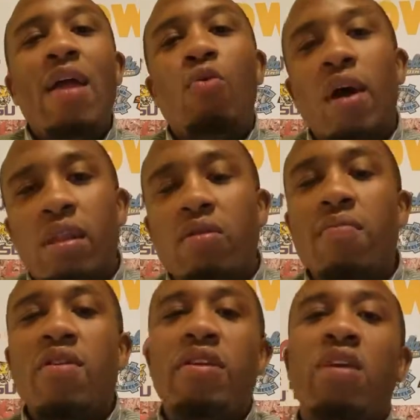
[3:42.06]
And
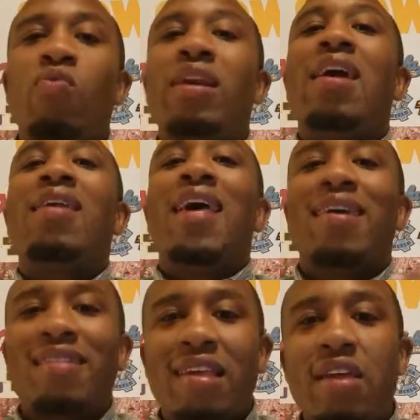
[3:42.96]
Western Michigan went out,
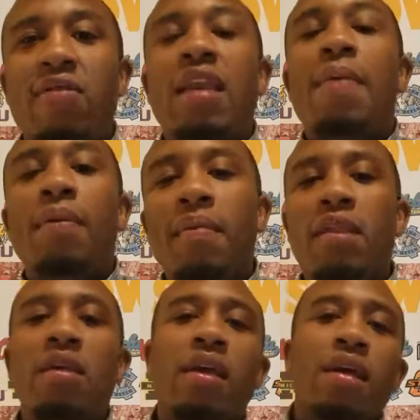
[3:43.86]
executed,
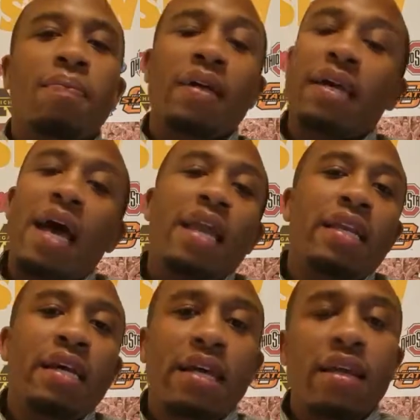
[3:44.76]
implemented the game plan, got
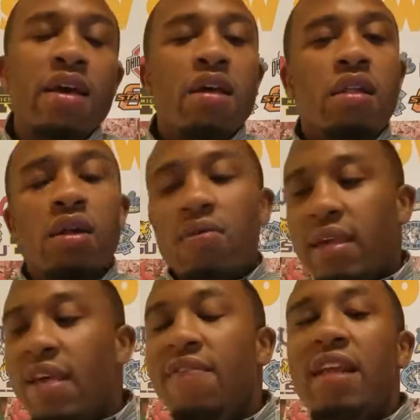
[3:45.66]
it done. So
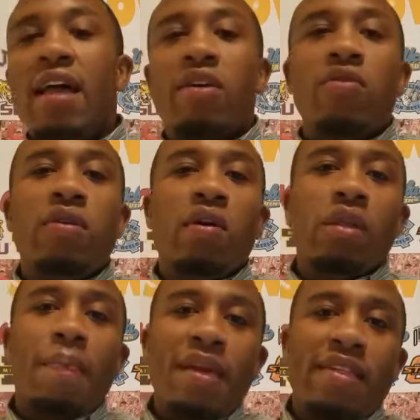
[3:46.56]
give a lot of
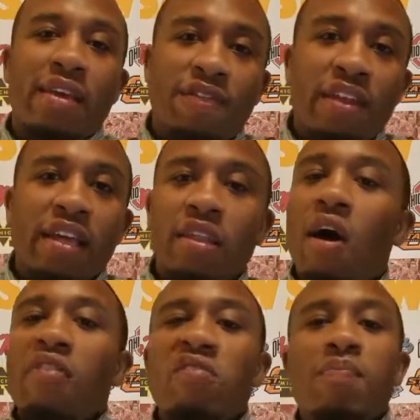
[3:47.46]
kudos to P.J. Fleck.
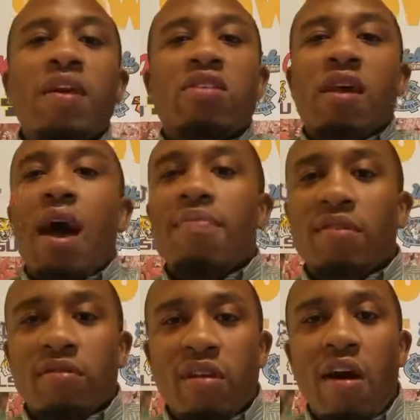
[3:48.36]
All these big jobs
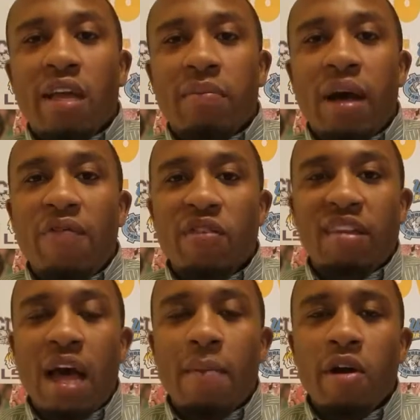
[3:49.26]
that they're talking about for
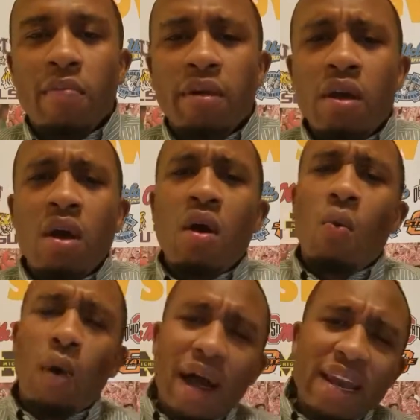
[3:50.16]
Tom Herman,
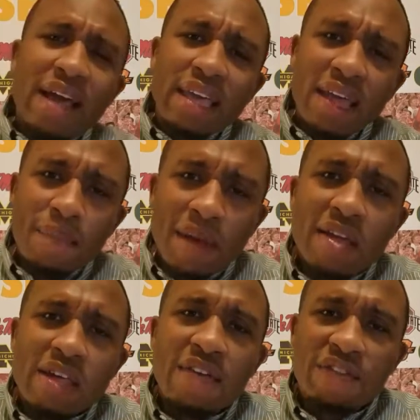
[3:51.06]
why not give
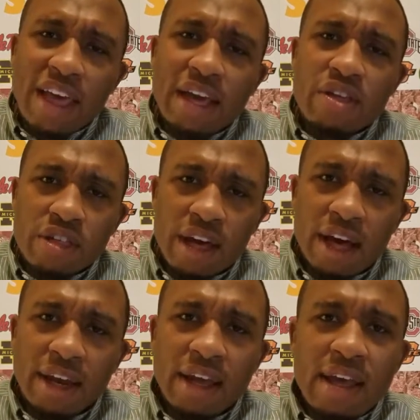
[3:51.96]
P.J. Fleck a
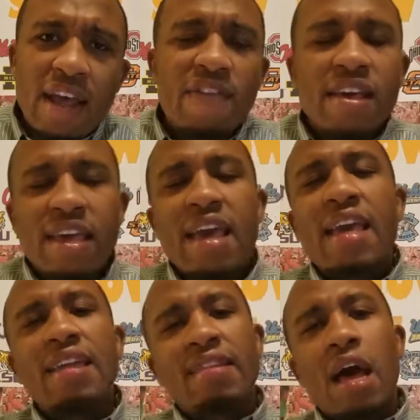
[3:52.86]
shot? If you can't
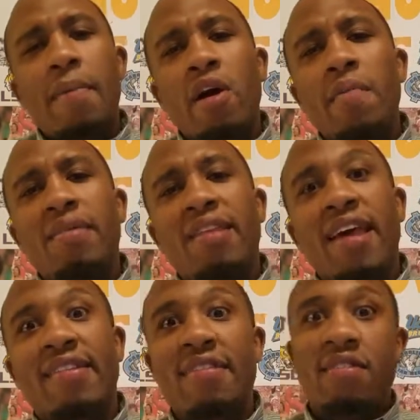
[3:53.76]
get Tom Herman,
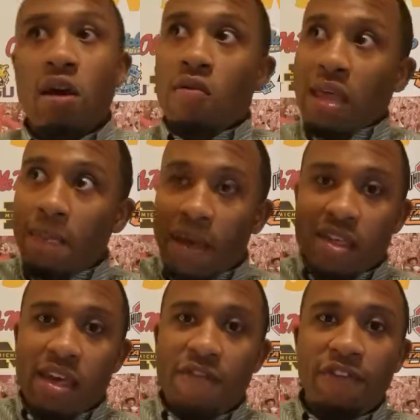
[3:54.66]
Texas, go get
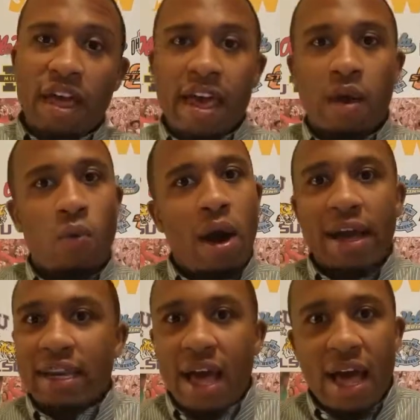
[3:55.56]
P.J. Fleck.
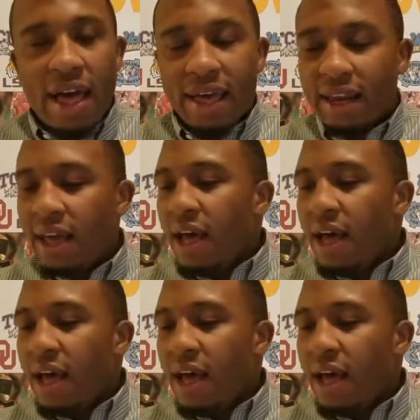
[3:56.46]
Why not?